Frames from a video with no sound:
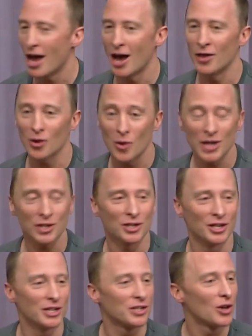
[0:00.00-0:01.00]
And the question
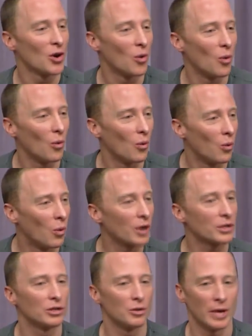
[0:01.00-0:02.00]
is,
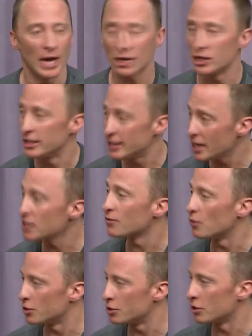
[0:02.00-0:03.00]
what do we actually test
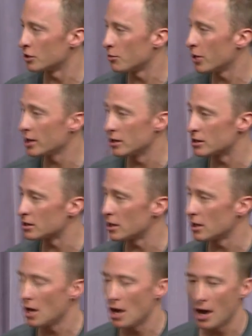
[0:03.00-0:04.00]
for during the pregnancy?